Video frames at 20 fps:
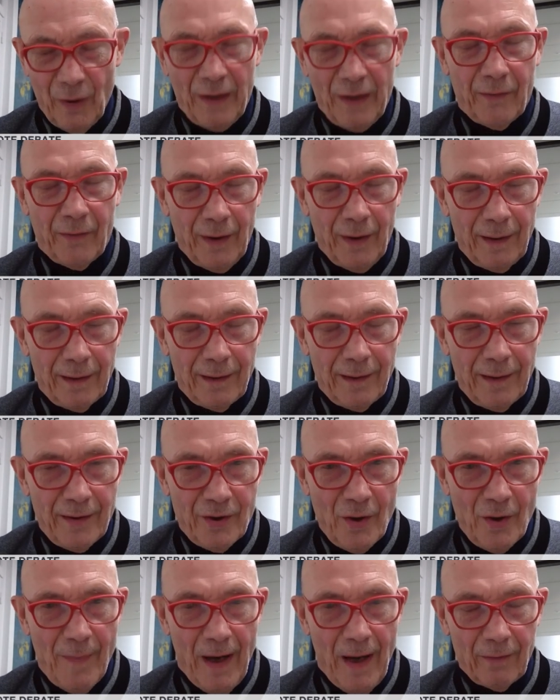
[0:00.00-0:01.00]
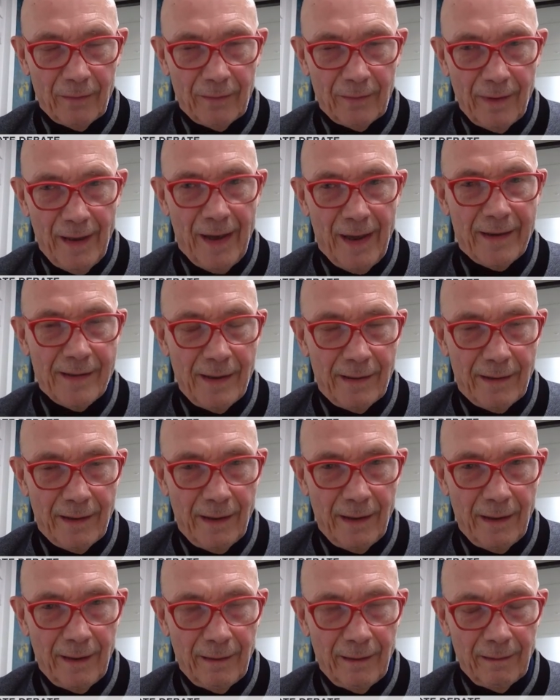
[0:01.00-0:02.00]
Brexit is about
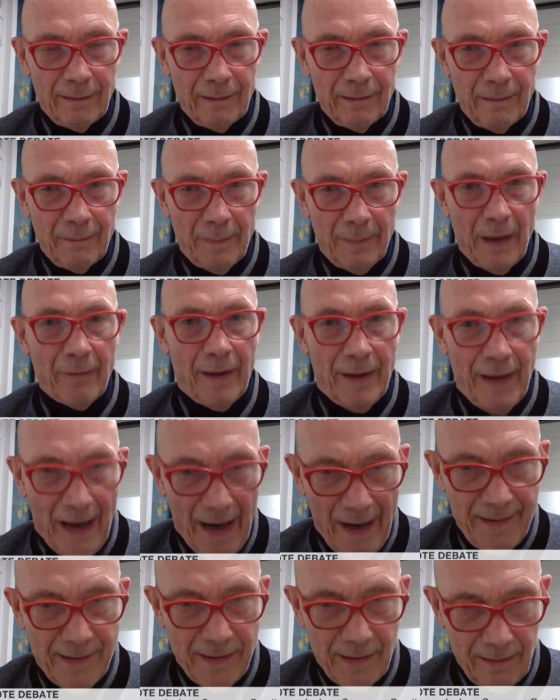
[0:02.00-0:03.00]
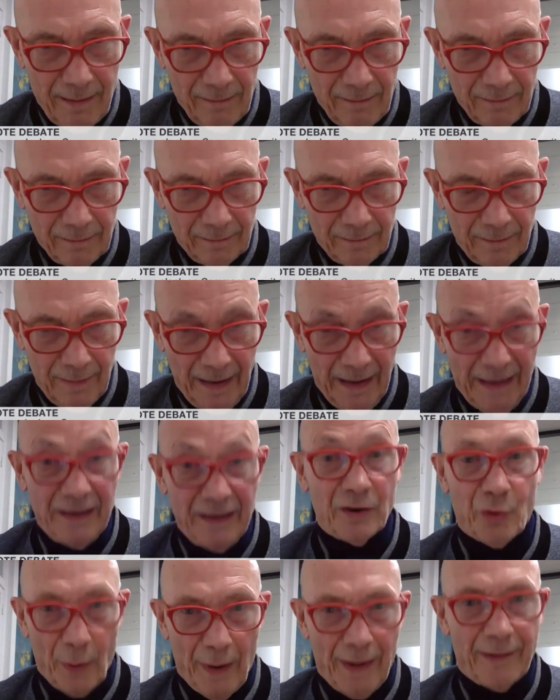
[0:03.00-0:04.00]
exiting paradise
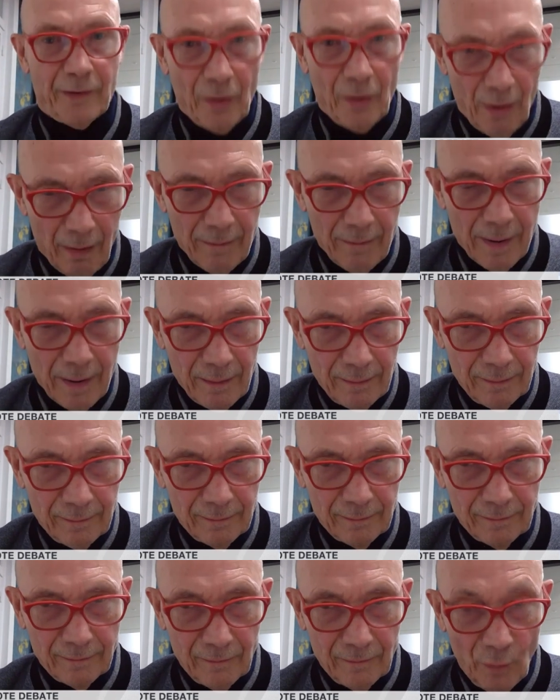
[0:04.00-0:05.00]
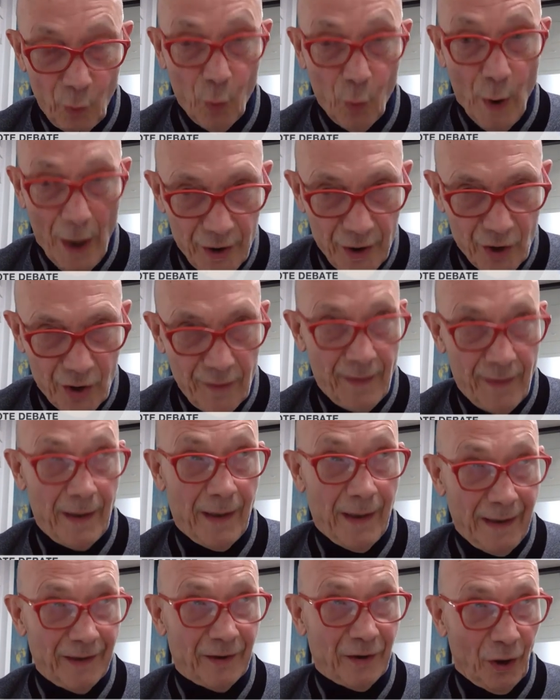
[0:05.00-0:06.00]
in trade terms, which
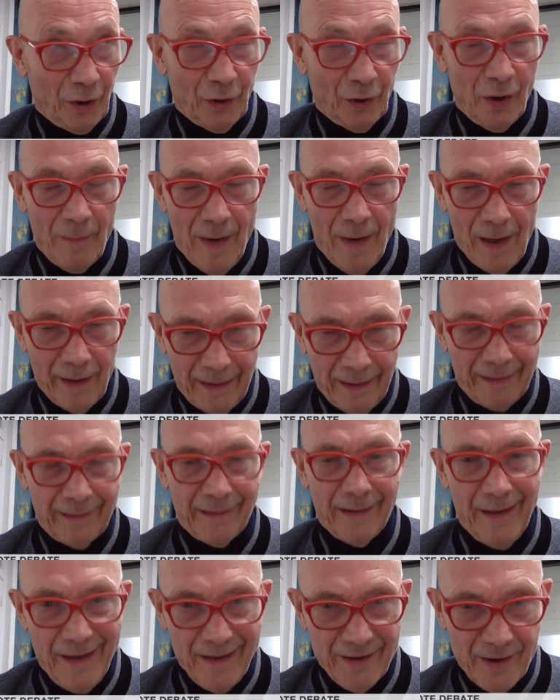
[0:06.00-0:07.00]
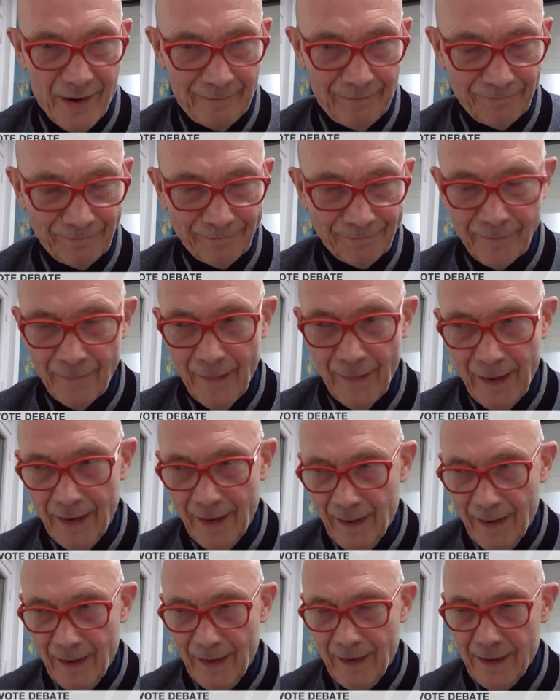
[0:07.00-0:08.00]
the internal market is.
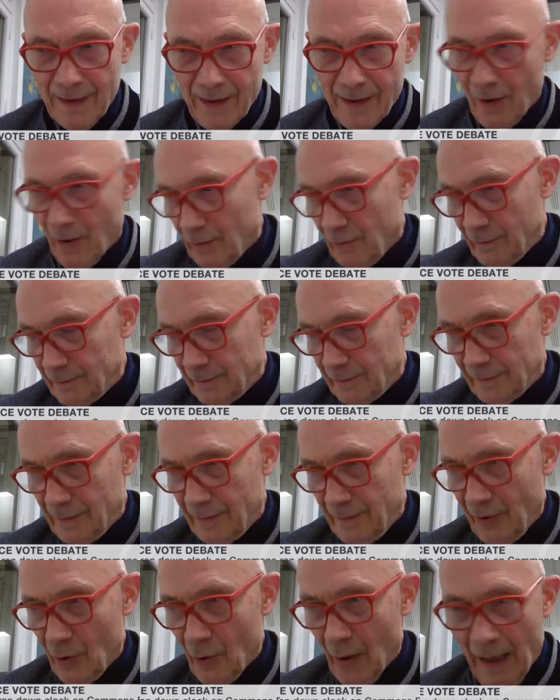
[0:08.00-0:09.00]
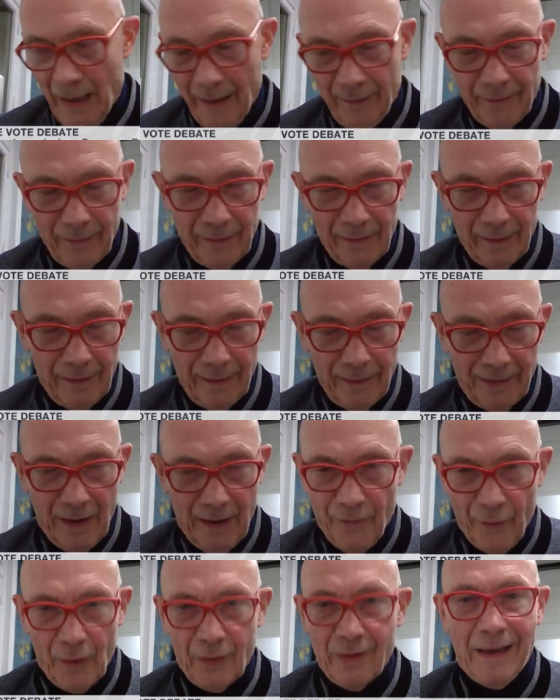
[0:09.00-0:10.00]
So you have
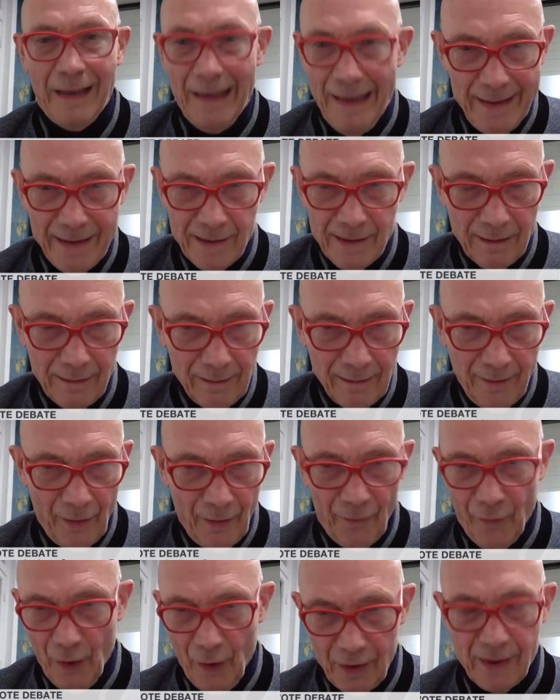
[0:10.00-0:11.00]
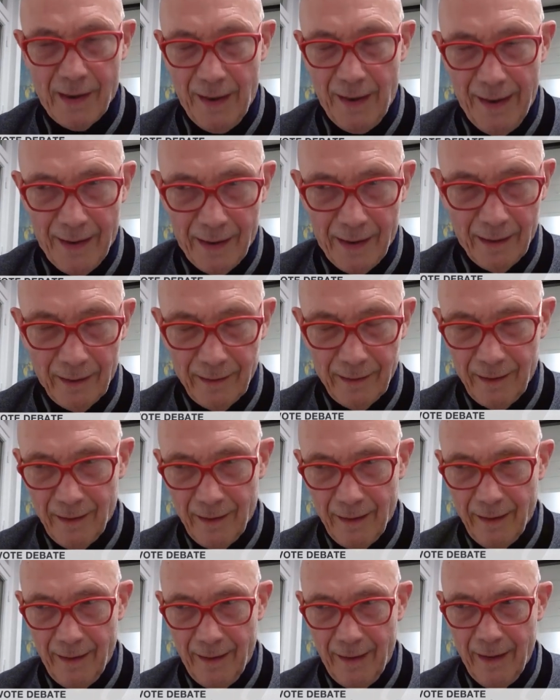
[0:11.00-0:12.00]
different leagues. The first league
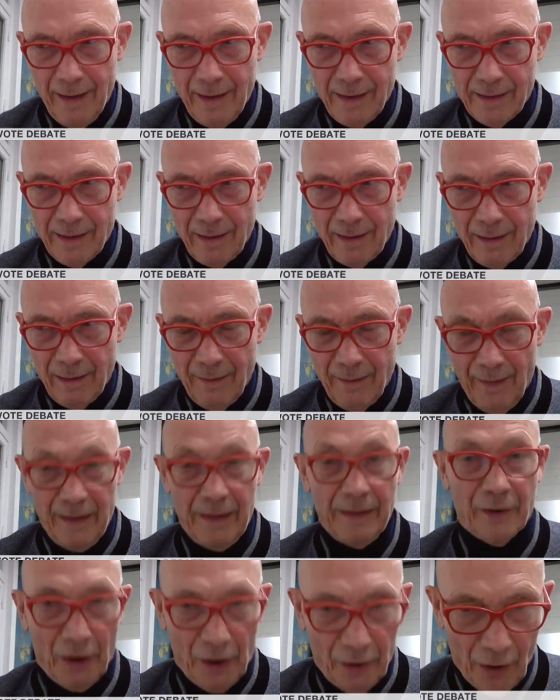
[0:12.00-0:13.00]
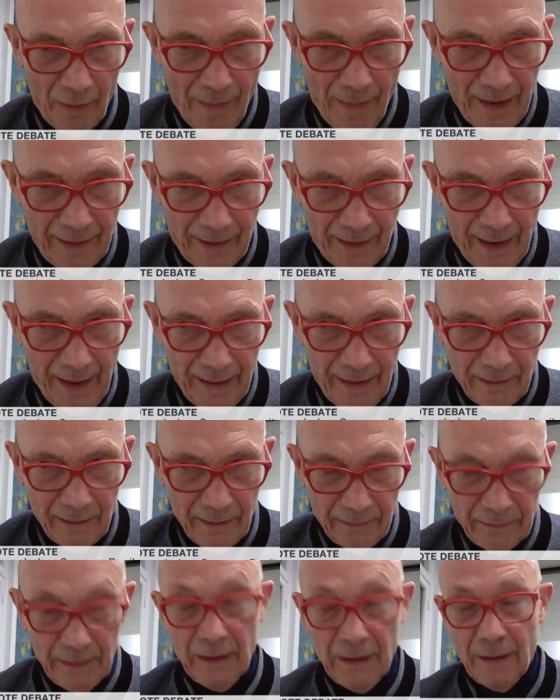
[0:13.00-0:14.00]
is the internal
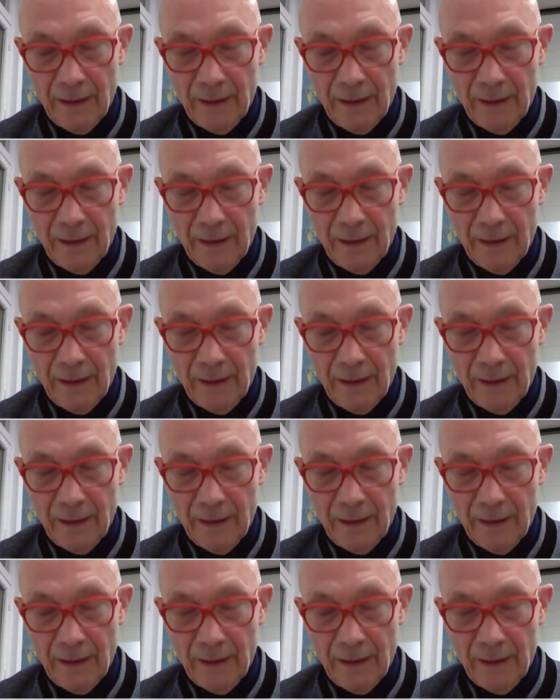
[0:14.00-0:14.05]
market.